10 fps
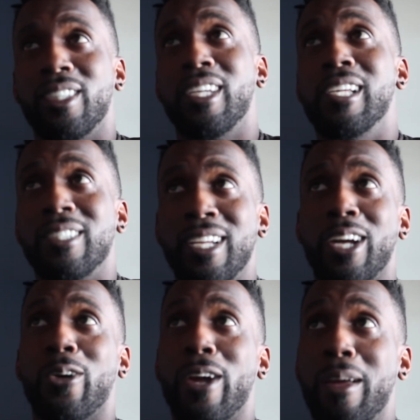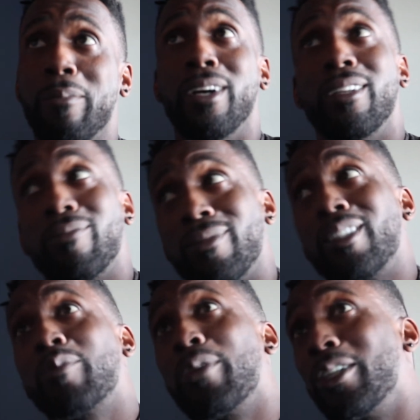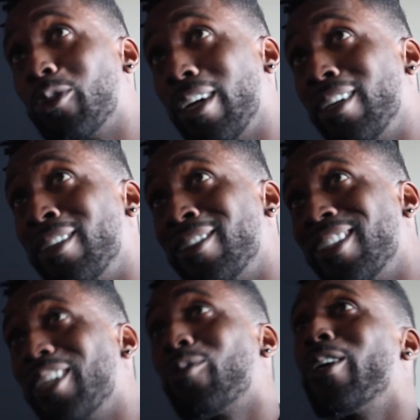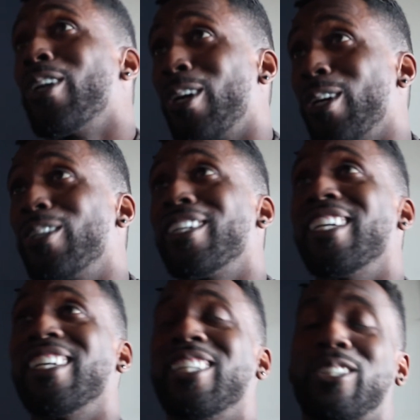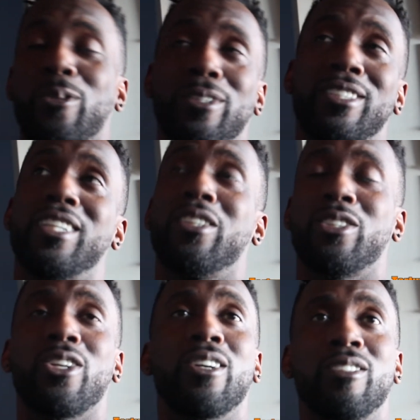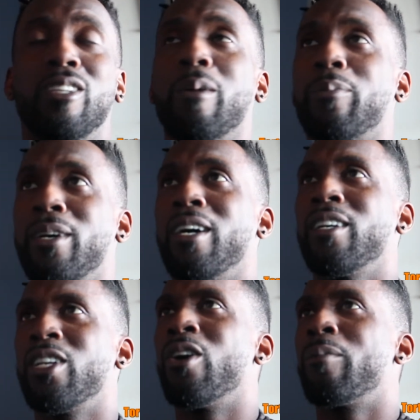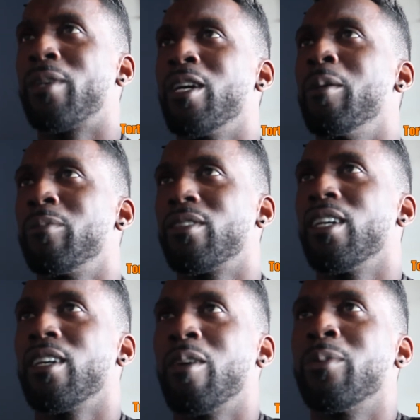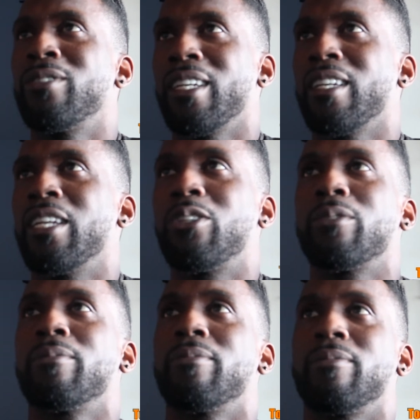It's not great, but spring training is where you learn. So when the season starts up, it becomes almost second nature.